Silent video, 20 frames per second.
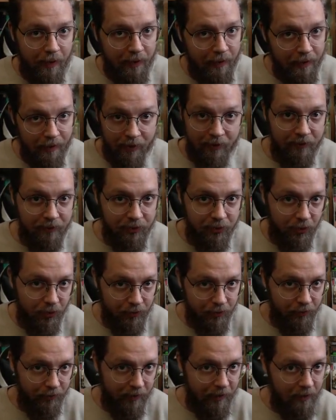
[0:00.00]
pinning
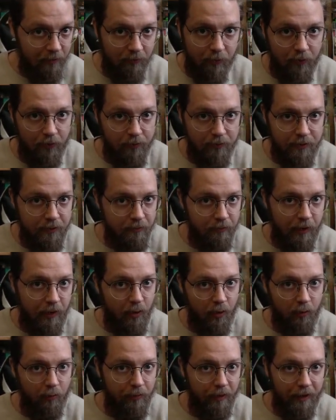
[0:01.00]
certain game modes to my
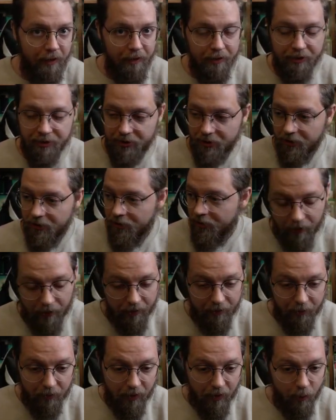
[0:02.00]
homepage.
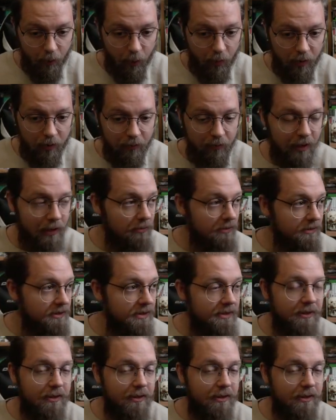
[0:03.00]
I want to be able to